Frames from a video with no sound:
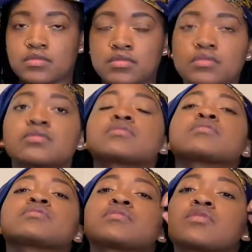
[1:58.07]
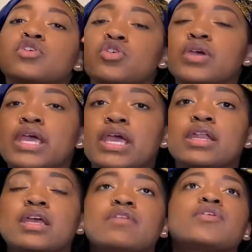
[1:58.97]
right in the front.
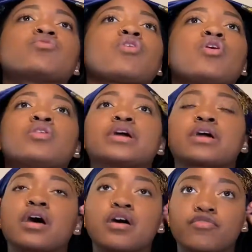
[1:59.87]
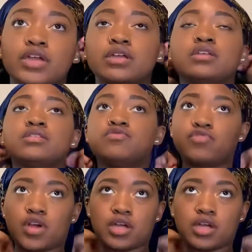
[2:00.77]
So that's basically how it